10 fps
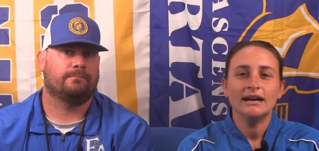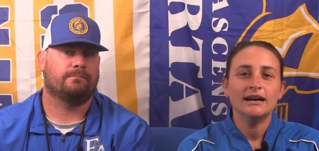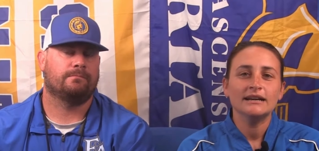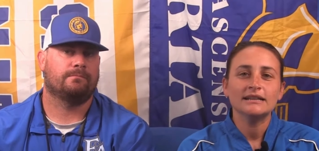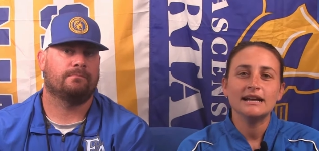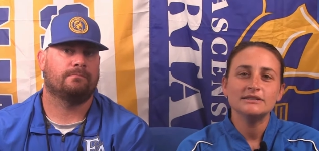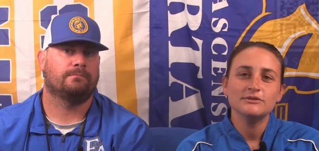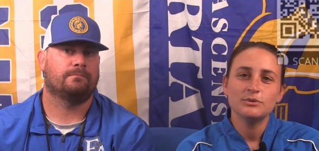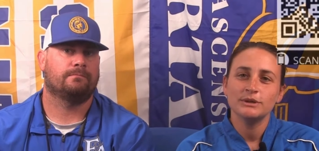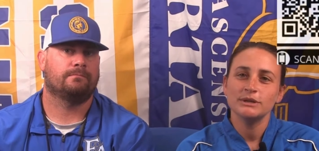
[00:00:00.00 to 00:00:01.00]
Speaker 1: Uh,
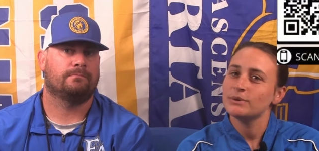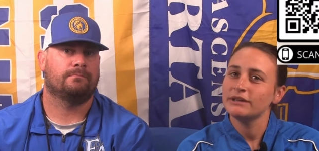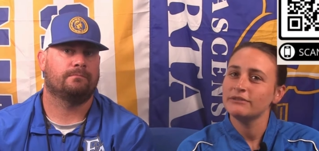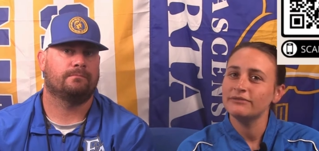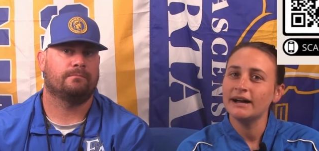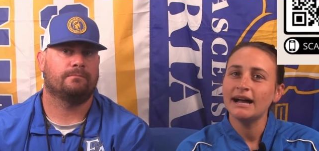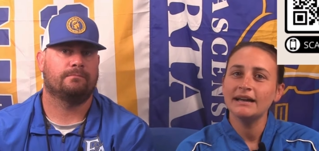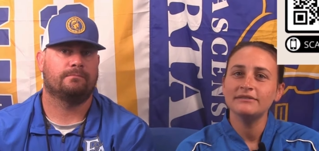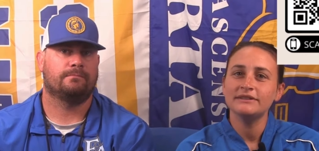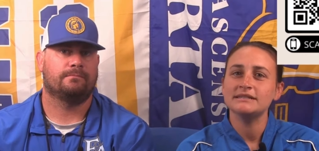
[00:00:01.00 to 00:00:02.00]
class of
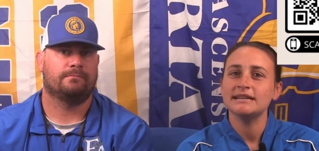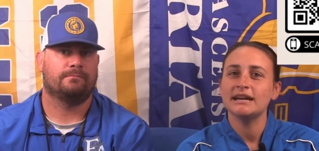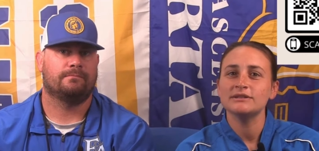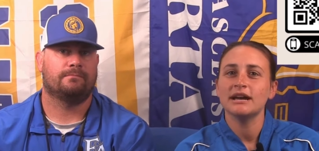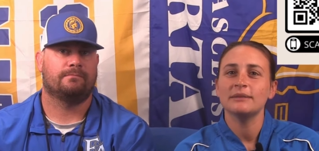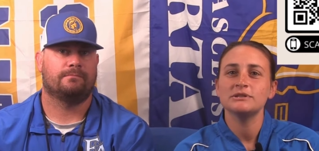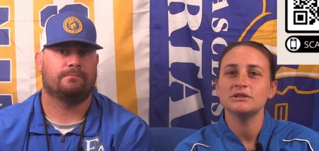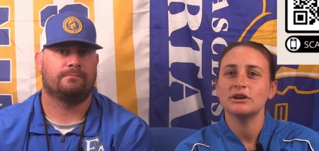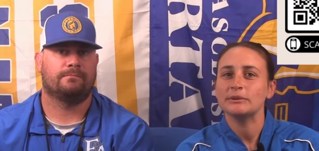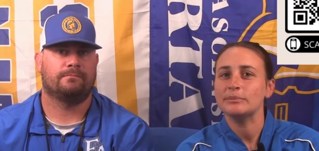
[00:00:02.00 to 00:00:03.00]
2025, it is now time to
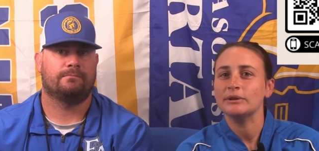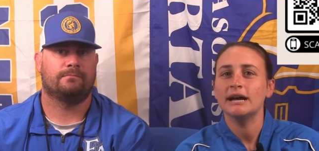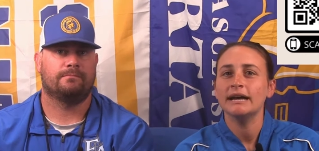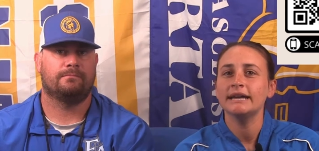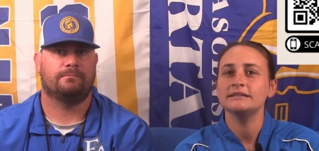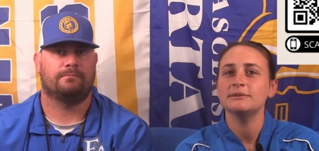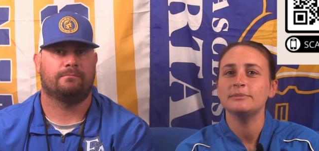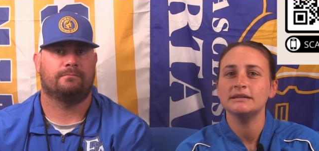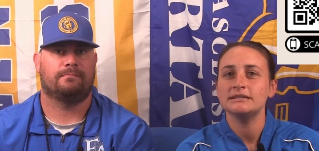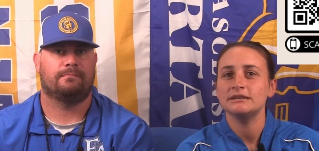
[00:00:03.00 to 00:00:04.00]
start applying to
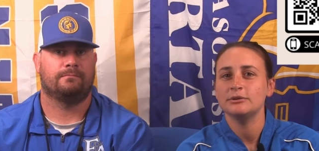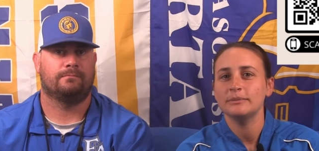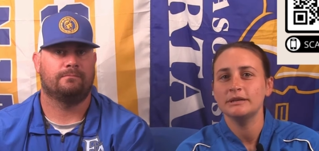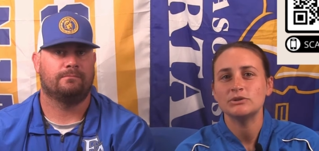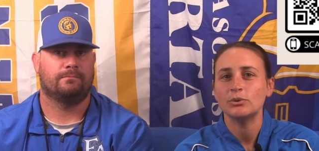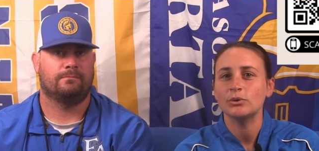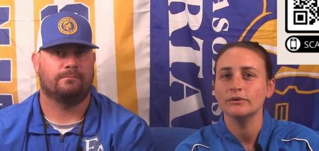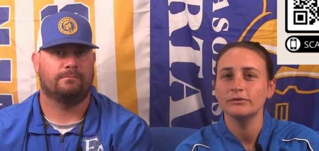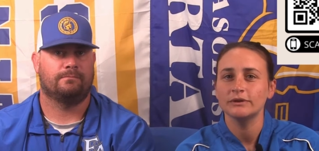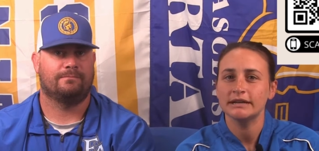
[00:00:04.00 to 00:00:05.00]
be a senior
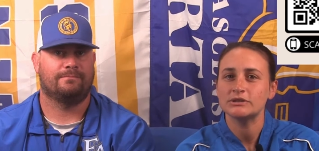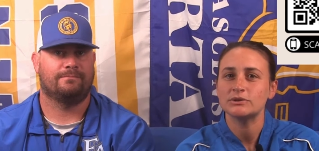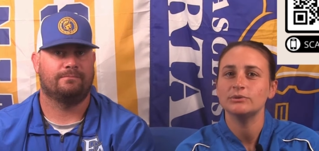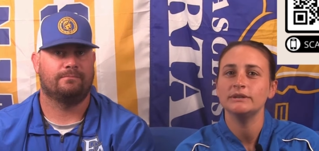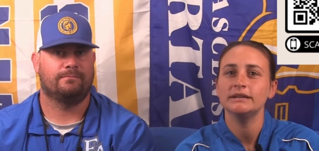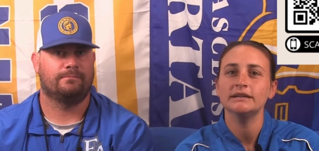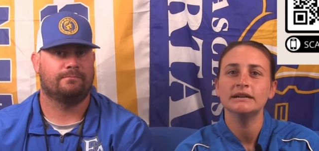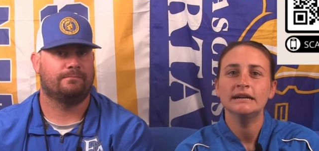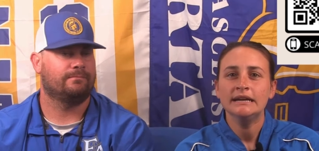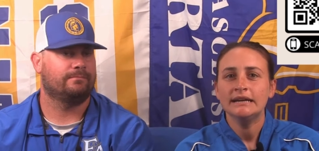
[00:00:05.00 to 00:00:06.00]
mentor for next school
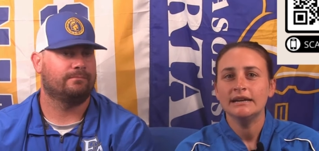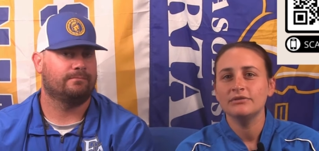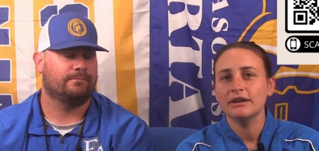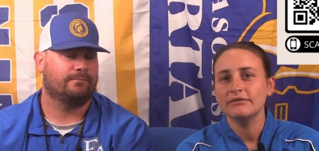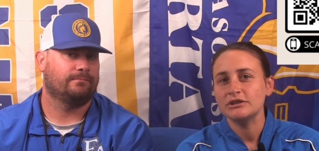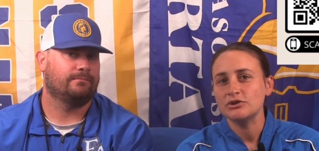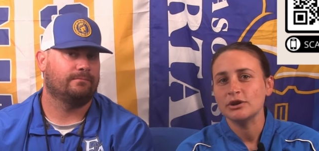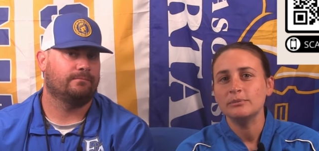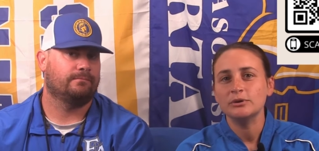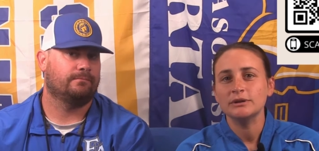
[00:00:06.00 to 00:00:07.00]
year. If you have any
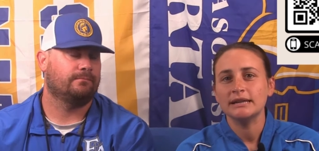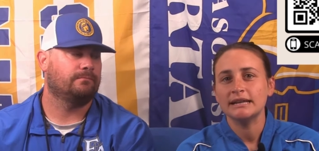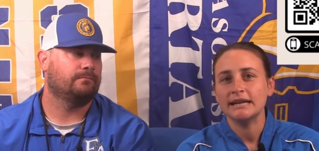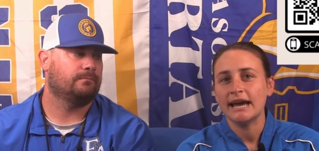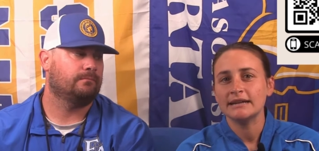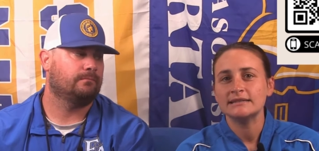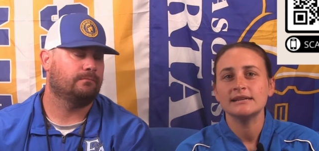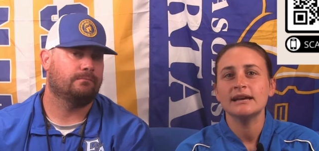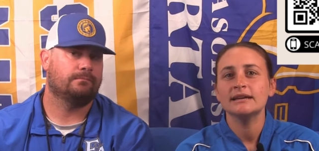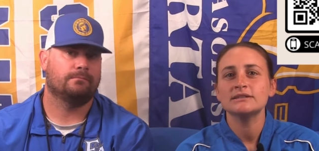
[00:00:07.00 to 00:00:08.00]
trouble getting
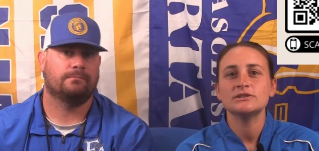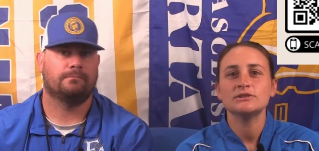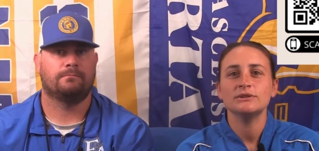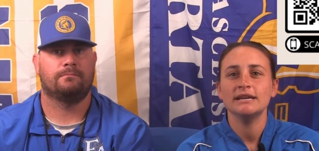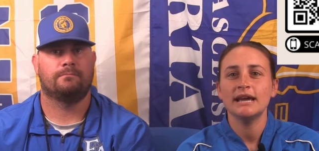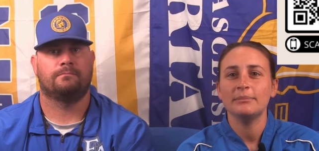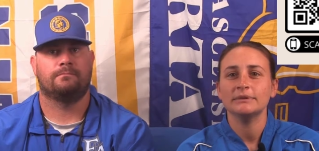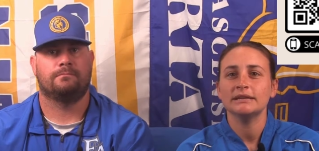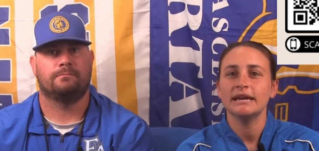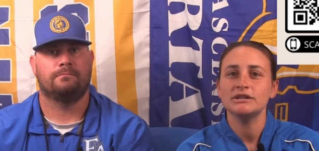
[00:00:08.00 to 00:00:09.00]
access to the
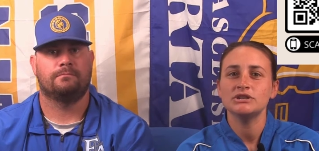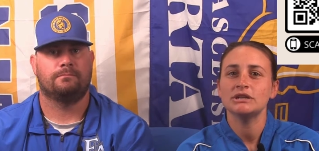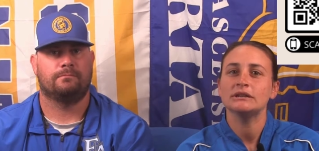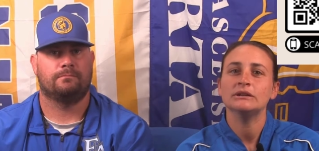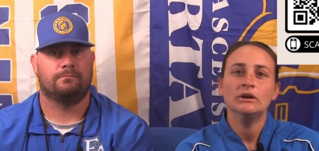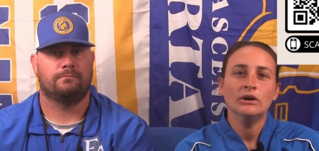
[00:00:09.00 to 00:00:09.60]
application